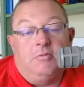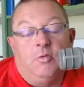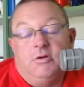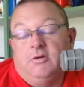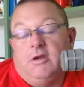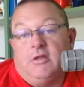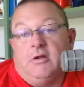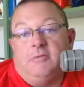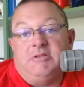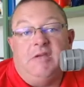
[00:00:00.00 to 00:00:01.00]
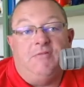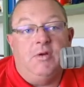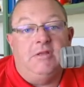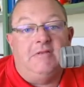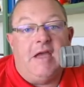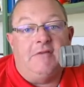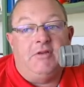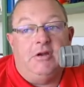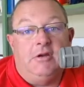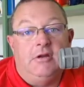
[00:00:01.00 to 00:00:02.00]
But we'll do another update for you this
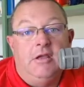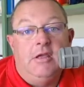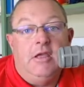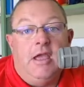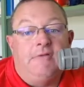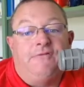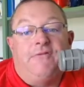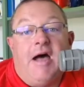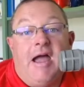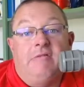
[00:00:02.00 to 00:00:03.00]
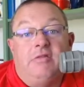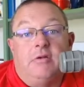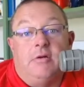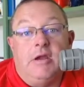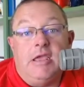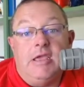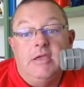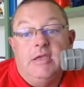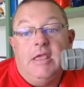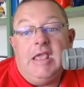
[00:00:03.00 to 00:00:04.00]
afternoon at 5:30.
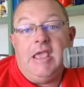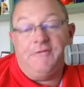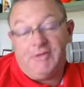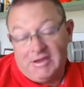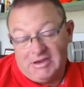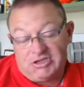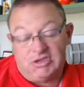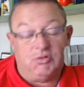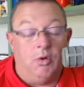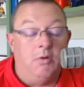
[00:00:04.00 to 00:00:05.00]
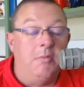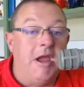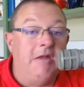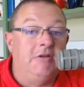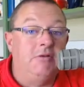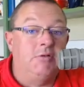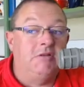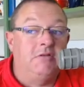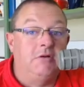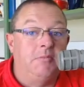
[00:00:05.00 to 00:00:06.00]
If conditions warrant, we might have to do one
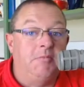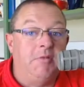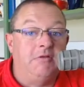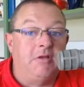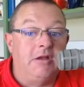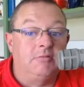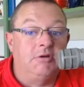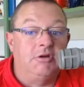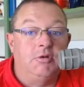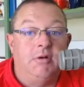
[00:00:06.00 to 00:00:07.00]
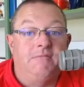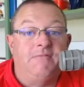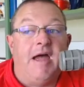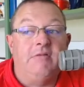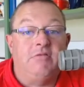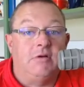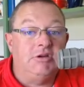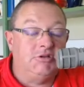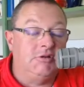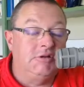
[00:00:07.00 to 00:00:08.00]
sooner, but most likely we're going to do one at
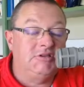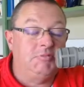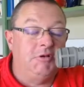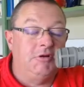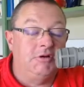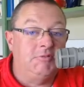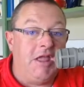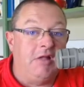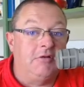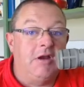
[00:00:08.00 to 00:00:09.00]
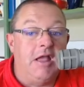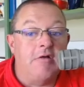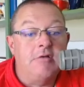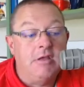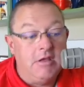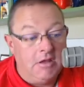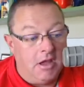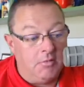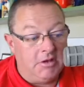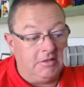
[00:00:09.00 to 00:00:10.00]
5:30. Just go ahead and put it on your calendar now.
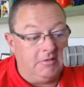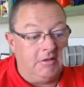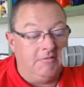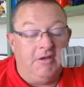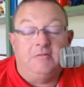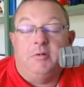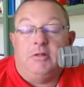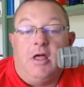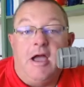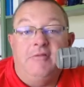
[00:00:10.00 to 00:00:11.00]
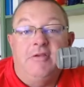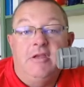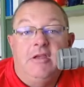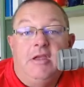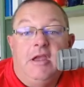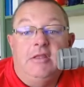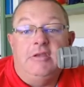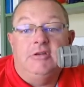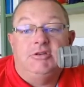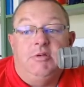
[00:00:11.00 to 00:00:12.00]
We'll get the Facebook Live and
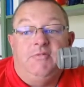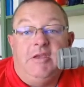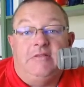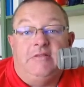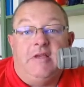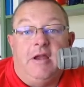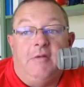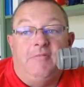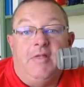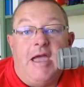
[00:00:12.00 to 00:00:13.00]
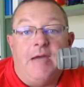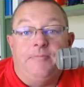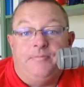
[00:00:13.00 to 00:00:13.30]
the YouTube feed set up for that.